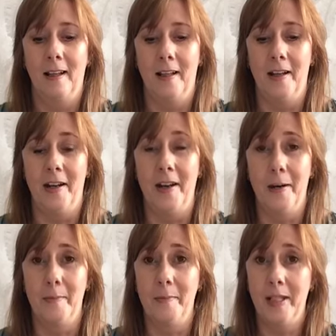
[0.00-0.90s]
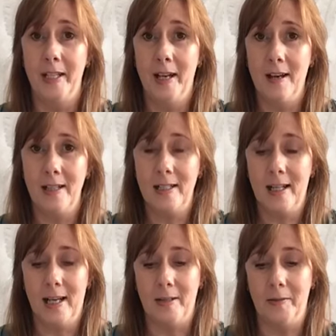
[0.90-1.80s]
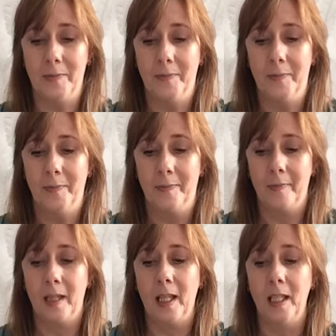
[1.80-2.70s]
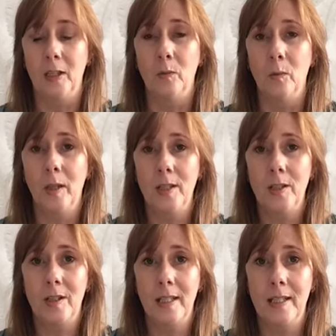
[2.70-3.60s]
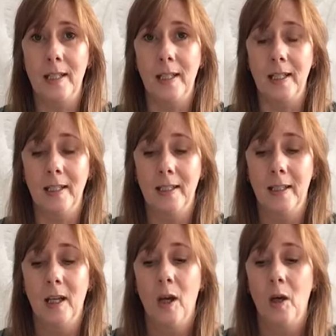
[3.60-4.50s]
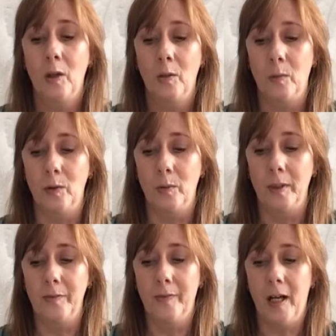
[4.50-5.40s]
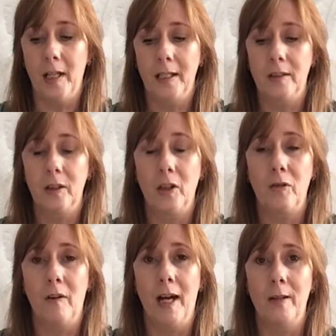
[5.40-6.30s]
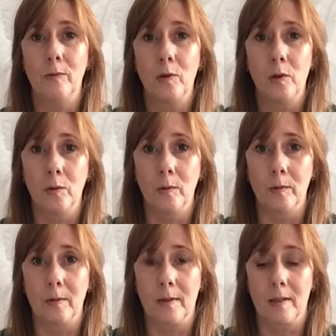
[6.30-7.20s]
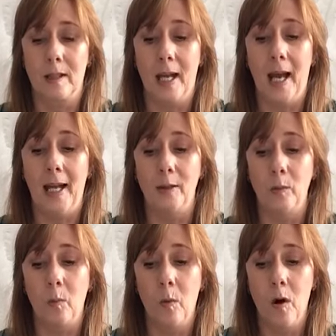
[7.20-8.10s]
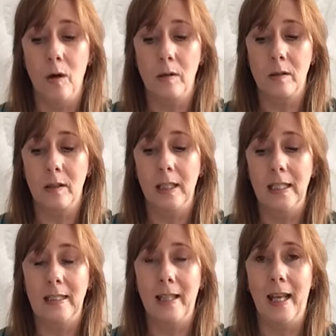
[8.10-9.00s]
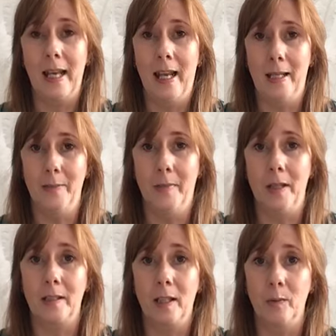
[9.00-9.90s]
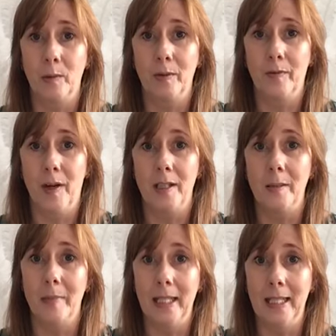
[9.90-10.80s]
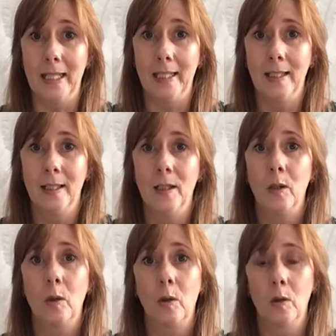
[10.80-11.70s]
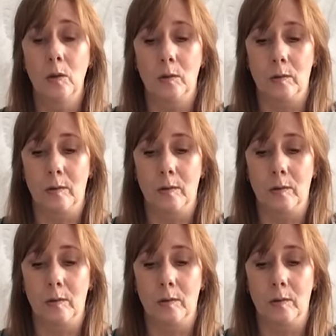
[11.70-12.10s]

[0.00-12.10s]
Number 9 now. In which city would we find the crown jewels? And what is the landmark that we would find them in called?